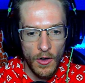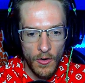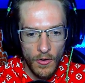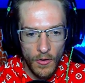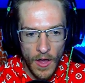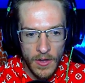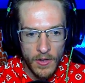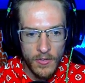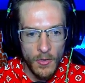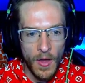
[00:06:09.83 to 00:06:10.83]
Oh,
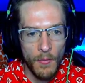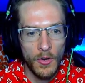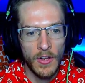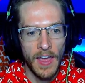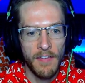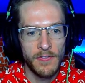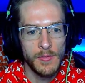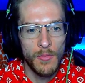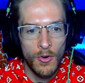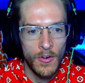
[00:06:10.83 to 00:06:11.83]
I want to get a few
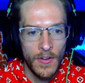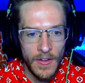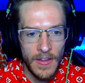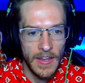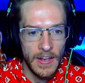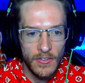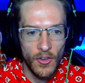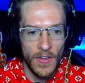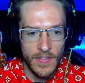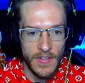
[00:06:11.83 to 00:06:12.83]
more
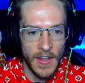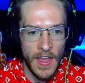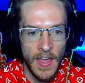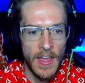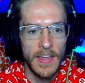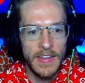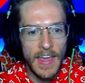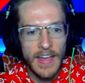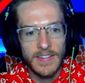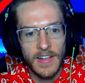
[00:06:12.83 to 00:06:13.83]
exotics in here.
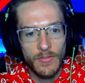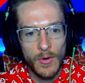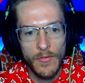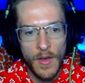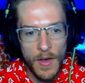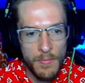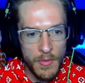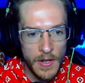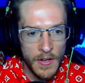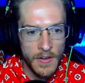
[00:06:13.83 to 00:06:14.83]
Yes, another one of her.
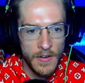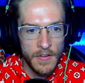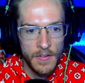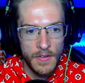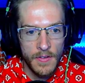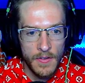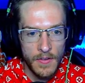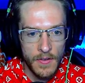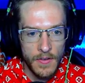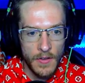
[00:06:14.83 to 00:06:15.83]
Brilliant.
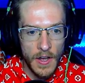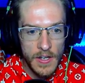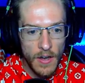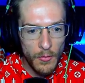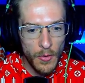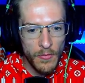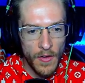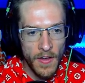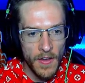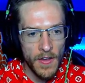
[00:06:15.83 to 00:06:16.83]
Another one of
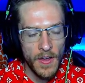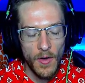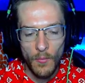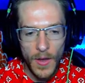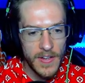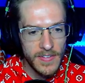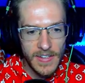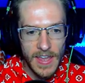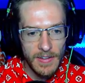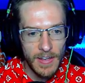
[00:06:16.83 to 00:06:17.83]
her. Why does the
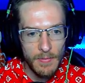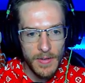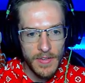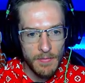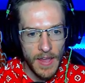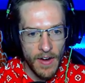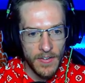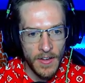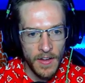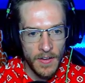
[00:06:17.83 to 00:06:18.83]
game keep giving me the same
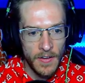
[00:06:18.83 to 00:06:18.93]
character?